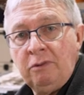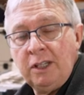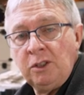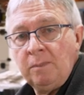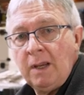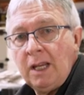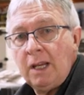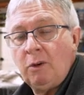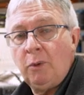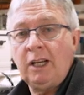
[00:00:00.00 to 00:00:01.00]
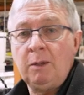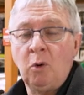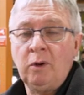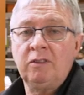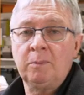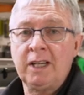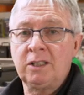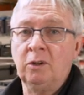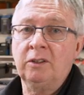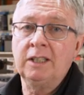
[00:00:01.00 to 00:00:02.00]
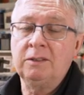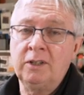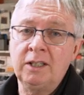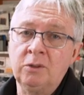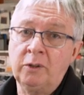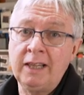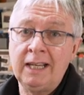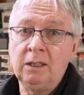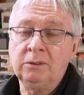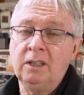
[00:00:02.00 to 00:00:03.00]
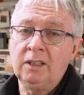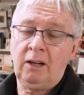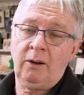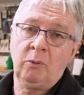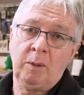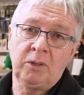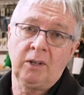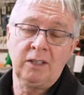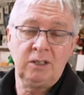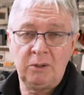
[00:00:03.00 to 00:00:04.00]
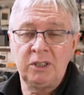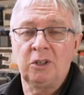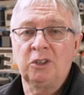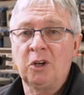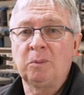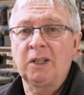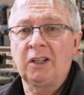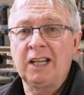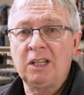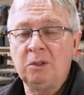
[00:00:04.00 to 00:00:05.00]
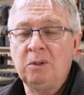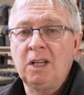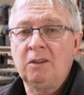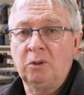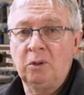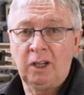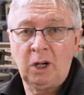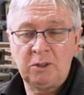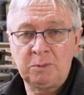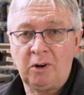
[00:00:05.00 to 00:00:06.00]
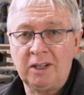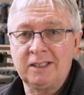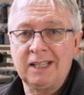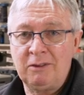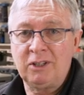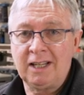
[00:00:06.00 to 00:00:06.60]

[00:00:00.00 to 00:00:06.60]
Fridge. If you want any more information on this fridge or anything else, go to our website, snowys.com.au for the lowest prices every